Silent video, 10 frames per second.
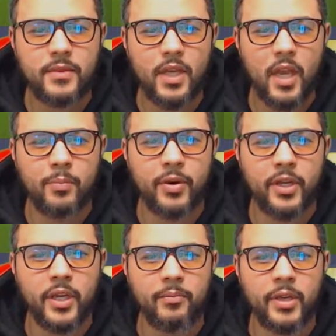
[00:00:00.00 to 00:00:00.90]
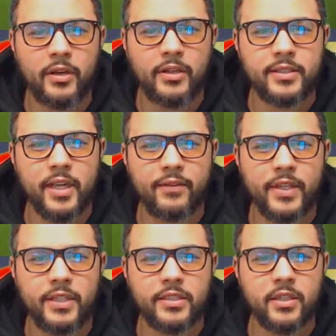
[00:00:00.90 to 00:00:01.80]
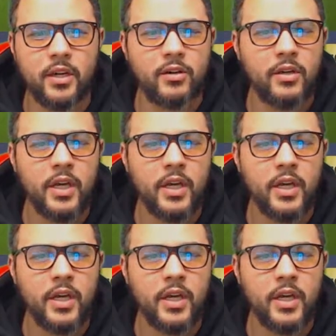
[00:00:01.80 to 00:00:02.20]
and putting him here instead of Isco